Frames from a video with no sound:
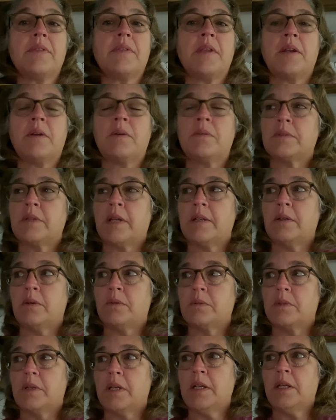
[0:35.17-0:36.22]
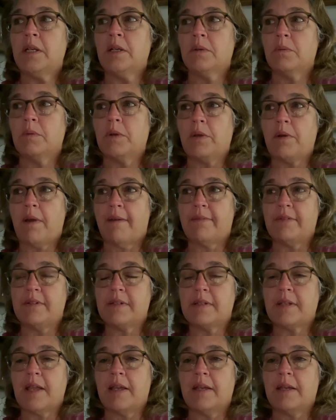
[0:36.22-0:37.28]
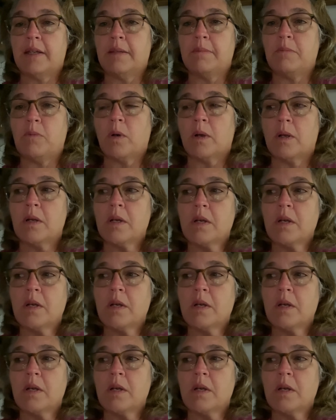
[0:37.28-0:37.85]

They don't they don't hear what you have to say anymore.